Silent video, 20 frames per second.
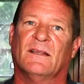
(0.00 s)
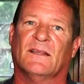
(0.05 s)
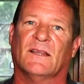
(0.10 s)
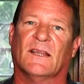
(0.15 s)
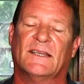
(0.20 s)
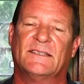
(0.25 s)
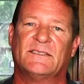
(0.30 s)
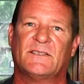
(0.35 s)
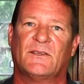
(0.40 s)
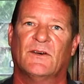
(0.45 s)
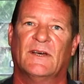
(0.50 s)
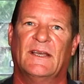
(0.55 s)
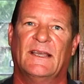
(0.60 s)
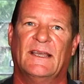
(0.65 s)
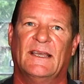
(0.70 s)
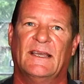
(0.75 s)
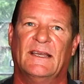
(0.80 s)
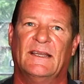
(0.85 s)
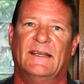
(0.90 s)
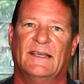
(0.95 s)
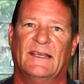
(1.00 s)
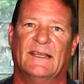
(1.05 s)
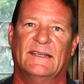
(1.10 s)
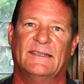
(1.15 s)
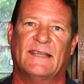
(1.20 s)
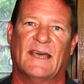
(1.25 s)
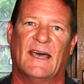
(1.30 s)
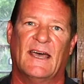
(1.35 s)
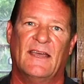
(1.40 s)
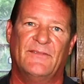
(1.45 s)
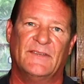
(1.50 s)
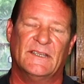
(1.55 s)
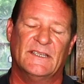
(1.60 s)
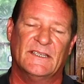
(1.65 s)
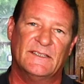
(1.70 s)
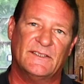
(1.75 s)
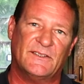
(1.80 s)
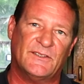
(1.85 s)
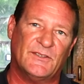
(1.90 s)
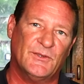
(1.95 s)
let's go ahead and dive
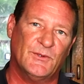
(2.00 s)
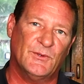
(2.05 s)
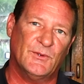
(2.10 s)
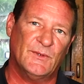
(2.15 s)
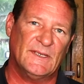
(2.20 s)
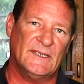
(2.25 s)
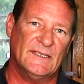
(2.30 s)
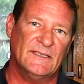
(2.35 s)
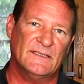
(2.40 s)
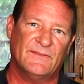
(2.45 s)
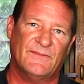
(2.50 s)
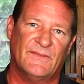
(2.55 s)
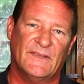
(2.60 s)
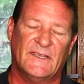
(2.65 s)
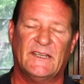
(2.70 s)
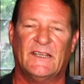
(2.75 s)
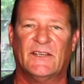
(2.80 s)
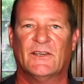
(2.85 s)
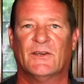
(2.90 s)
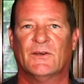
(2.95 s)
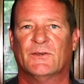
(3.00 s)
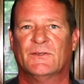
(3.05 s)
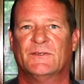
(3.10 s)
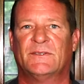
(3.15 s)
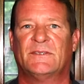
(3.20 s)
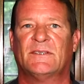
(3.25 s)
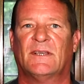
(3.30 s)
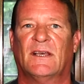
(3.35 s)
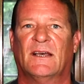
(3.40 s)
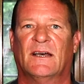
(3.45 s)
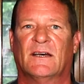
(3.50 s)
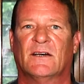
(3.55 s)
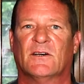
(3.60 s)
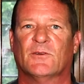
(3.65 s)
into these videos.